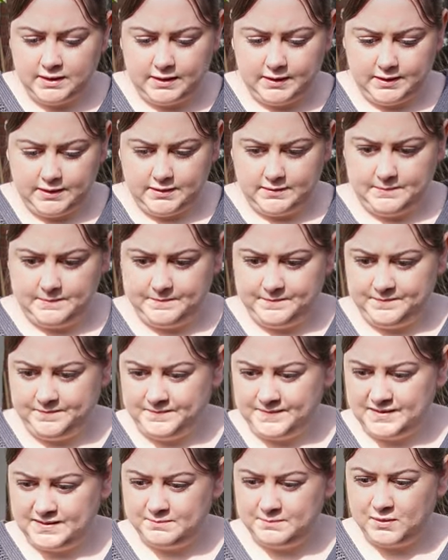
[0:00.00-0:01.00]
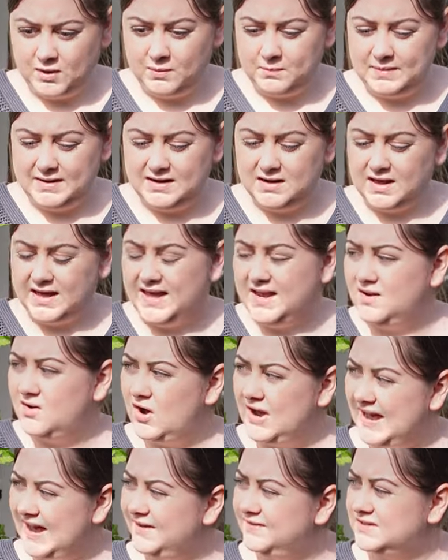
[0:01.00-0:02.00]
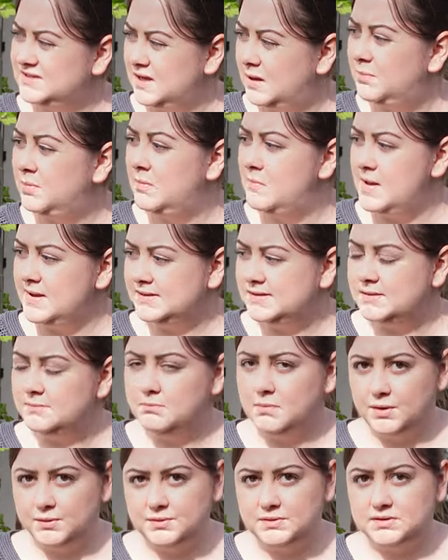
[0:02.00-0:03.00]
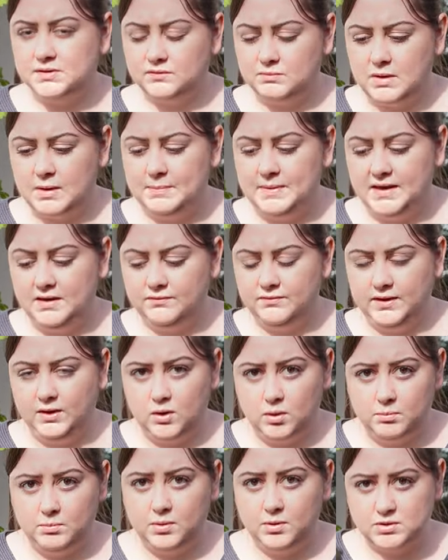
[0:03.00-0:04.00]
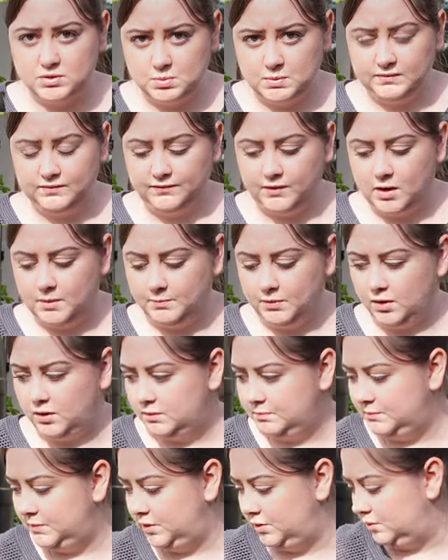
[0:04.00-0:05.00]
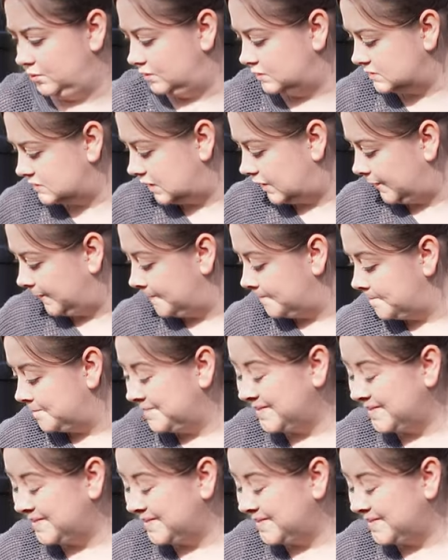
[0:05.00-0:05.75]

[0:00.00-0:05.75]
Um, but I mean, again, I have supplemented most of my peat-free compost with farmyard manure, so